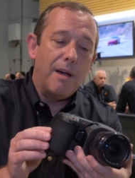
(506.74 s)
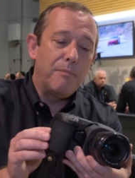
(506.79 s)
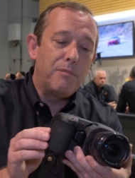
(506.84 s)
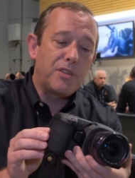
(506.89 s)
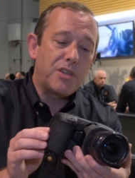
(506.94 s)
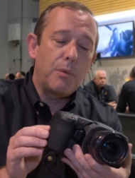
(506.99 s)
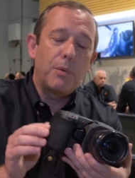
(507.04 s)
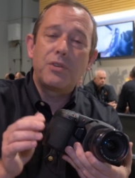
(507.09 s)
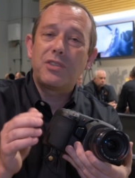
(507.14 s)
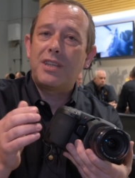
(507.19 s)

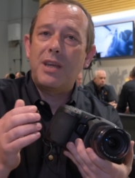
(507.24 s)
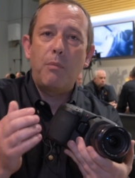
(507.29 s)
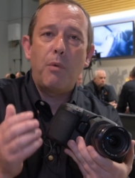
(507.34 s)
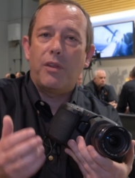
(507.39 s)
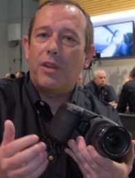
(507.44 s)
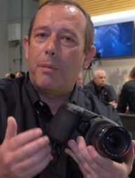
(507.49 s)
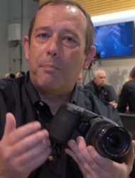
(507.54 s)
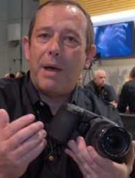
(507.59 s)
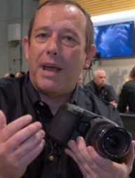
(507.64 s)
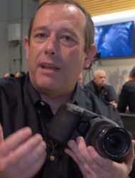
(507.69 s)
So we'll see
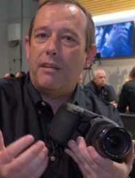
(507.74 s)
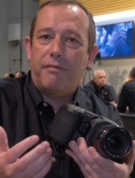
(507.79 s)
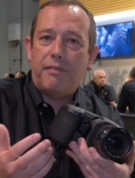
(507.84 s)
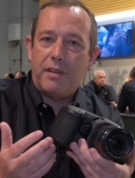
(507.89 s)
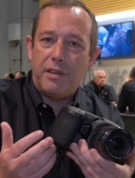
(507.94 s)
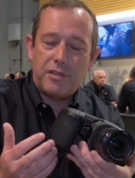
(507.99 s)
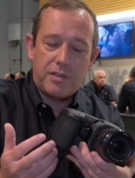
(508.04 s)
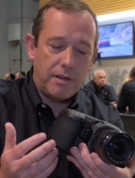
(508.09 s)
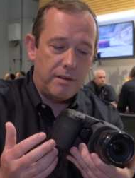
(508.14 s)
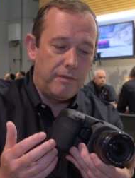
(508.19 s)
what the
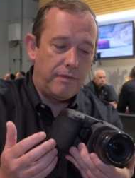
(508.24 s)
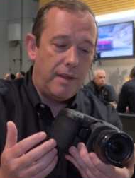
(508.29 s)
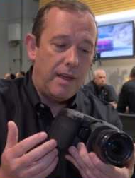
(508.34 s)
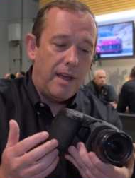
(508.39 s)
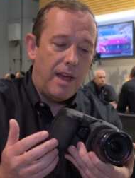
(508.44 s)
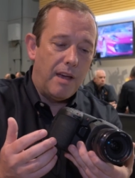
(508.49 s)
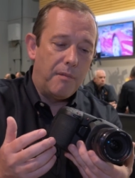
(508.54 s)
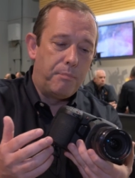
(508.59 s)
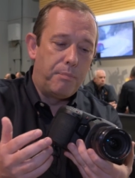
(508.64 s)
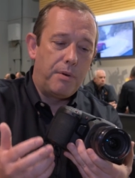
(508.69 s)
benefits of
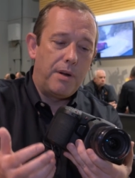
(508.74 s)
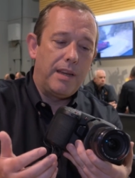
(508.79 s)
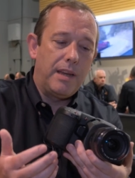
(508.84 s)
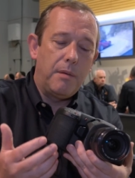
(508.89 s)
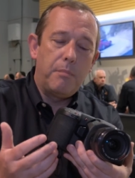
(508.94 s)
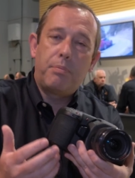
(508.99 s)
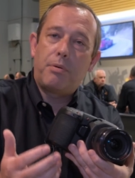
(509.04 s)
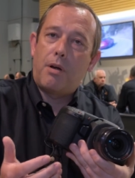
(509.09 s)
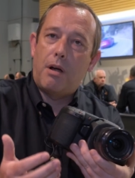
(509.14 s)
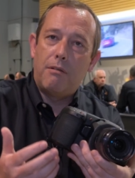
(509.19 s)

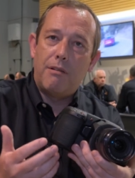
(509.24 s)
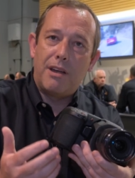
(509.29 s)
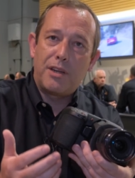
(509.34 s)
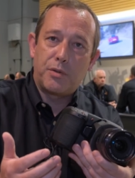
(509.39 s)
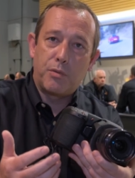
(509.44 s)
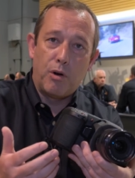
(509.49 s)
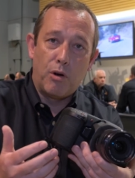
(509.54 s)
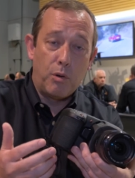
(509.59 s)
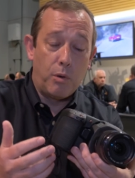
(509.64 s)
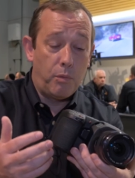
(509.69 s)
bringing
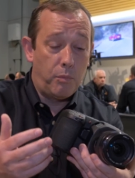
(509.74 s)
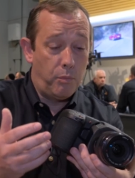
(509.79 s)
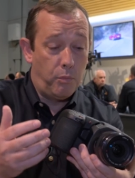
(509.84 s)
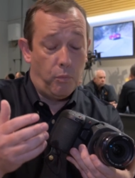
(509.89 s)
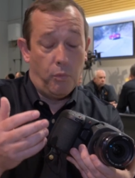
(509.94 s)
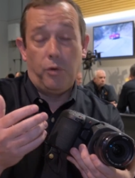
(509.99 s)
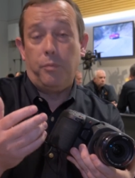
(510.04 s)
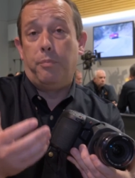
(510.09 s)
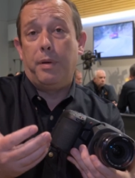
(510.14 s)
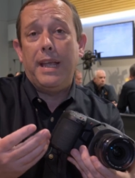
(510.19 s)
ProRes RAW
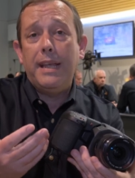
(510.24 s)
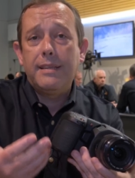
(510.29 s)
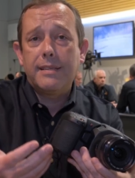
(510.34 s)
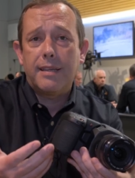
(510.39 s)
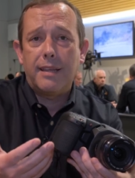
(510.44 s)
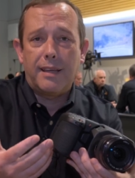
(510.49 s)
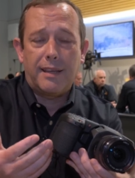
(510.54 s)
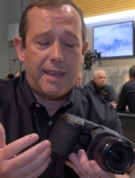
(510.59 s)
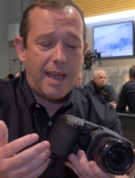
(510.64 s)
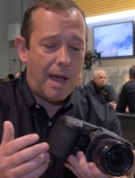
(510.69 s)
would be
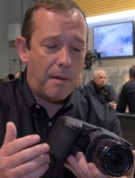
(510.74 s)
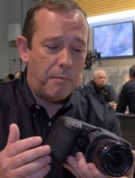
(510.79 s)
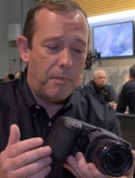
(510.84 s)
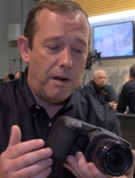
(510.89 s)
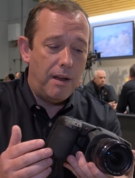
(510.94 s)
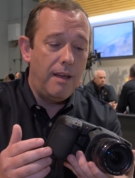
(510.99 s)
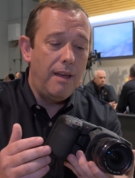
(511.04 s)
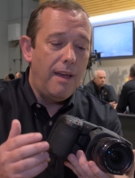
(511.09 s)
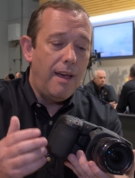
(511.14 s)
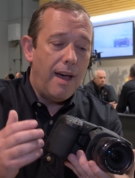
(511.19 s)
to the
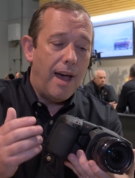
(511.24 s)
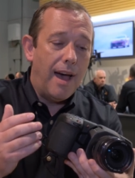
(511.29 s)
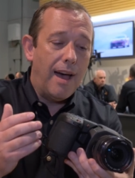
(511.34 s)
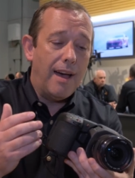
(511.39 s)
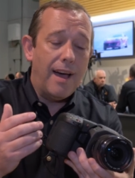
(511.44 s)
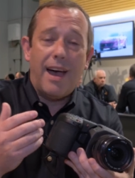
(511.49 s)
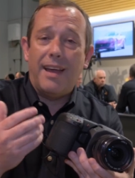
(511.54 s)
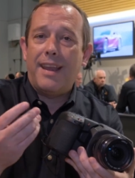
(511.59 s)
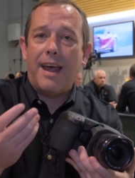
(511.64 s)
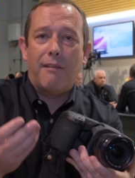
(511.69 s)
camera
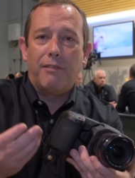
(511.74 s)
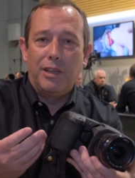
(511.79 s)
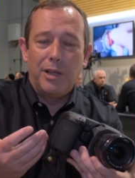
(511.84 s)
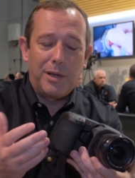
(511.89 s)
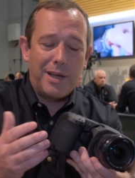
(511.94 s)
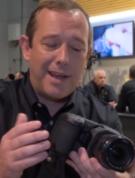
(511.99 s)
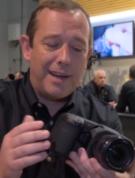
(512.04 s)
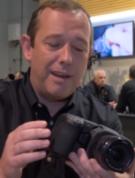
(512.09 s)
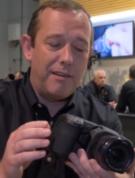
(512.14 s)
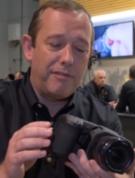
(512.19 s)
and have a
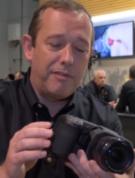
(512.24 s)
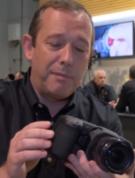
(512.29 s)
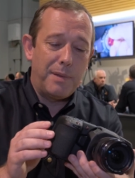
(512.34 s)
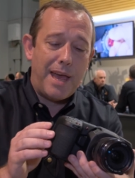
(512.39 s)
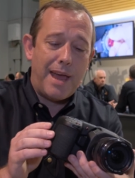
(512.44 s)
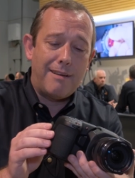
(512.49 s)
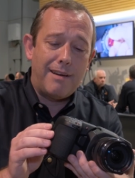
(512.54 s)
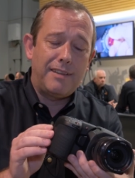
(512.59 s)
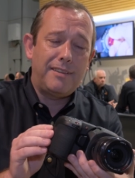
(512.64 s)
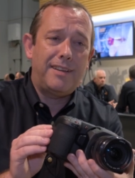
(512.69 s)
look at it from
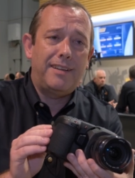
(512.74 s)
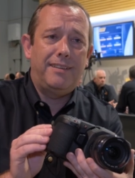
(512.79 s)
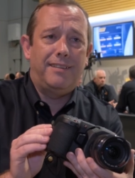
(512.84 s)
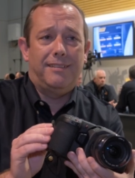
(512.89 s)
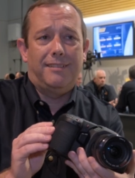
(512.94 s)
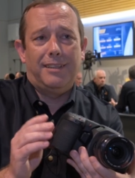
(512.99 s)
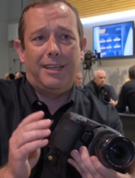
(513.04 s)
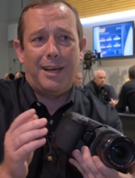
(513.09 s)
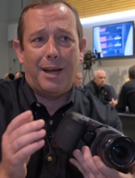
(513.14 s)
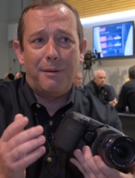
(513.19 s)
there. I think,
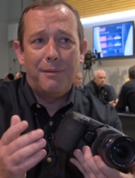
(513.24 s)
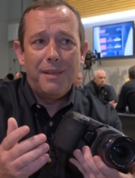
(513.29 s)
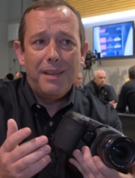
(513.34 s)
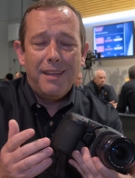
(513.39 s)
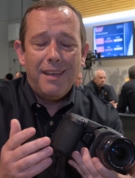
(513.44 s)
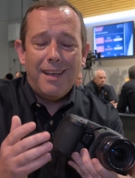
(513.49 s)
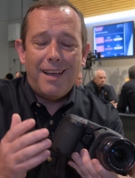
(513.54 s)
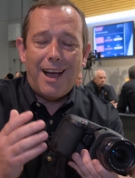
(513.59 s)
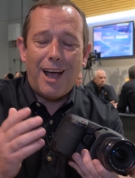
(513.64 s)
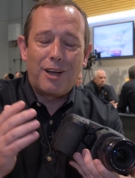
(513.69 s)

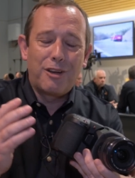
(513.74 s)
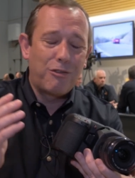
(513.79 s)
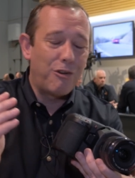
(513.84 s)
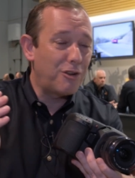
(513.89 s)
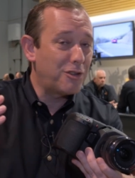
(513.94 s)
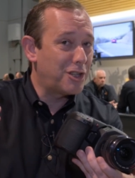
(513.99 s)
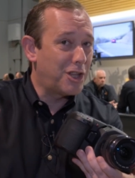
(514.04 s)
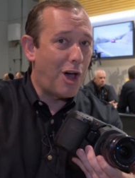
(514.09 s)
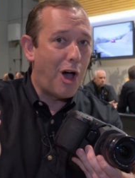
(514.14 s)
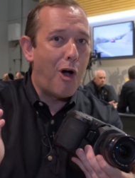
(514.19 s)

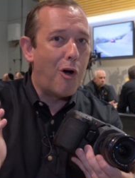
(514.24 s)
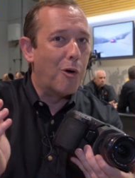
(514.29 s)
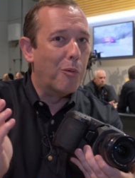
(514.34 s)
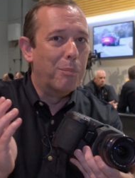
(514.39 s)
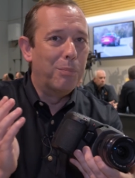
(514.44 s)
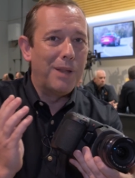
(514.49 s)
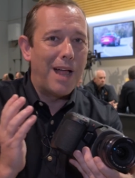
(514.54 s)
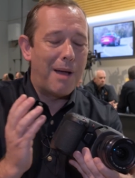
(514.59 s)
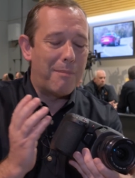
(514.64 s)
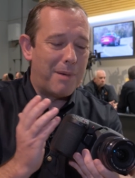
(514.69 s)
across the whole
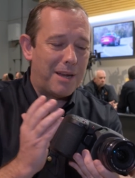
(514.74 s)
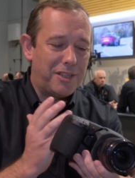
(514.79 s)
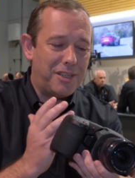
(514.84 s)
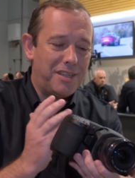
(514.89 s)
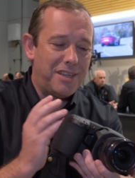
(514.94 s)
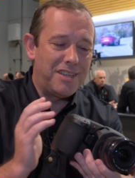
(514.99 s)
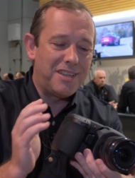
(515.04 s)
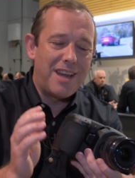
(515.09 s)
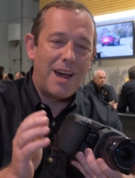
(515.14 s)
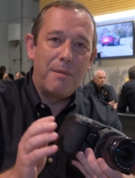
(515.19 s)
Blackmagic
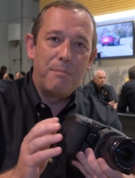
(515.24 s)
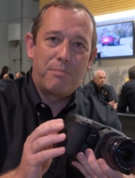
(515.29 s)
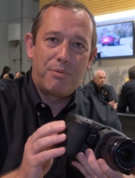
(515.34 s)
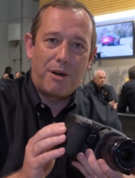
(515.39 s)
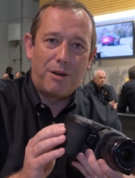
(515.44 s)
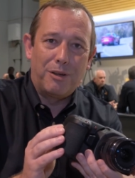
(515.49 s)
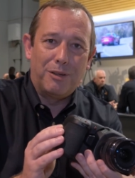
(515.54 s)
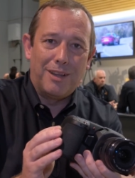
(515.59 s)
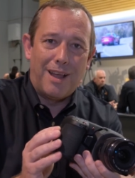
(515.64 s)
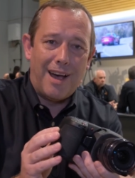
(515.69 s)
Design
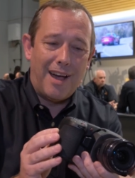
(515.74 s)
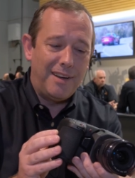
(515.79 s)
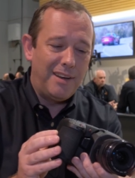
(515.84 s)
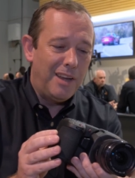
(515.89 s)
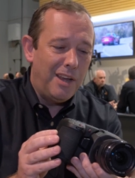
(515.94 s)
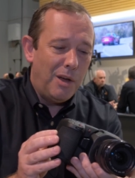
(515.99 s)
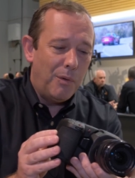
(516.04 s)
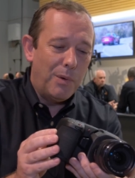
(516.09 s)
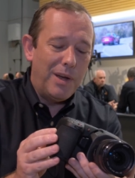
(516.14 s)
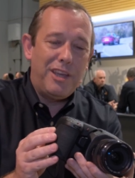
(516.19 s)
product line,
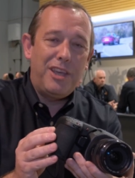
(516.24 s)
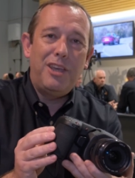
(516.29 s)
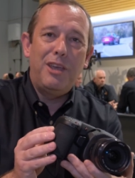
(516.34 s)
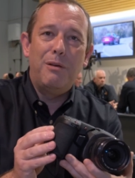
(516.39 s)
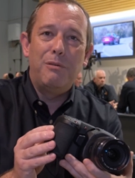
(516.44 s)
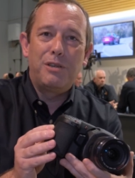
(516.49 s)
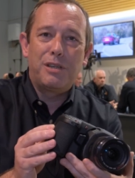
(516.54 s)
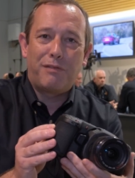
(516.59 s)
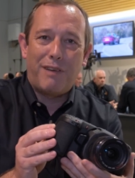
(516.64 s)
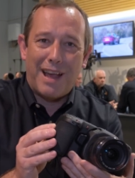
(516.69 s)
we're
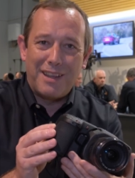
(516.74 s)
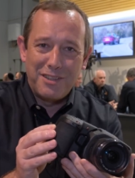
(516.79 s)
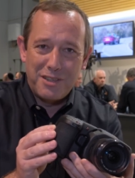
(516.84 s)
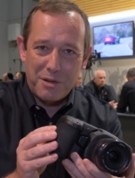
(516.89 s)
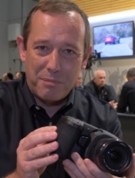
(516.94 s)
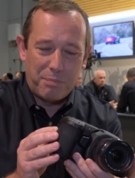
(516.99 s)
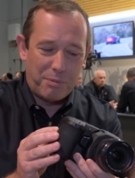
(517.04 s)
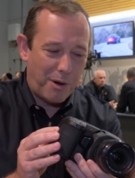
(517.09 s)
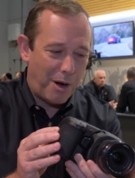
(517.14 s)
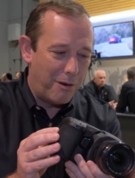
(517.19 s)
huge fans
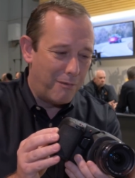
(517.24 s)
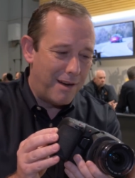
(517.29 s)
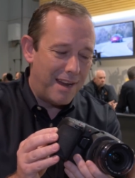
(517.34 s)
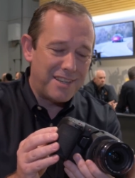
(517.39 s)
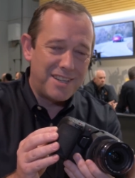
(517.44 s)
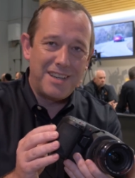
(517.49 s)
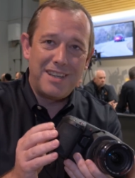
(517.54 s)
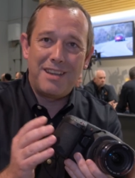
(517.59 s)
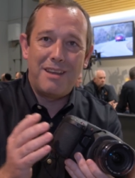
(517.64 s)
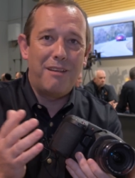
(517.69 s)
of
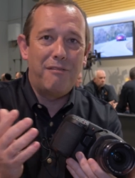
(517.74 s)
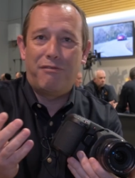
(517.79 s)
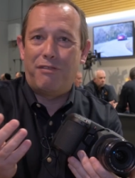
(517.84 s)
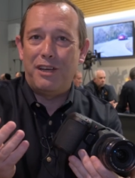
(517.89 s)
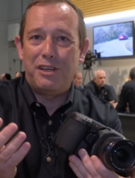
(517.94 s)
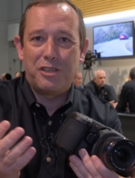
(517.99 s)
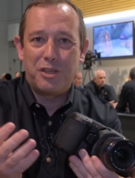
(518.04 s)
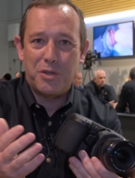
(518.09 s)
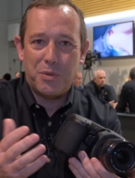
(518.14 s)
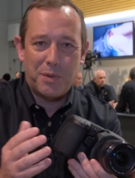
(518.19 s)
ProRes as it
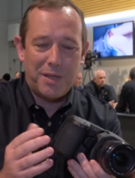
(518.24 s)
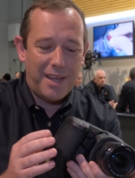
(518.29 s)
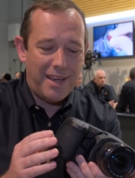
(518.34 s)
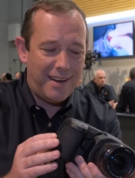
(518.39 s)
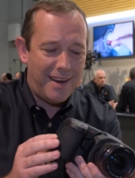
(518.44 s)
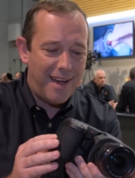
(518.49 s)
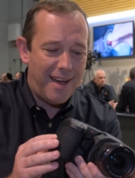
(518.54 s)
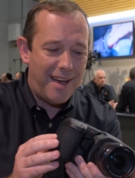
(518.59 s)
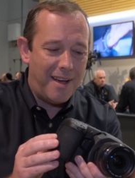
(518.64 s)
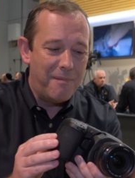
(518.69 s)
features
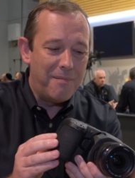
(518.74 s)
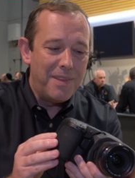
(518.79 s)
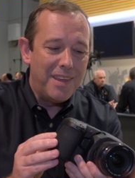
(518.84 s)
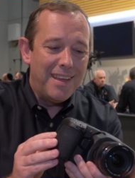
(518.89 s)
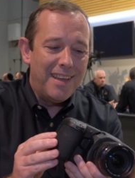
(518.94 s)
within our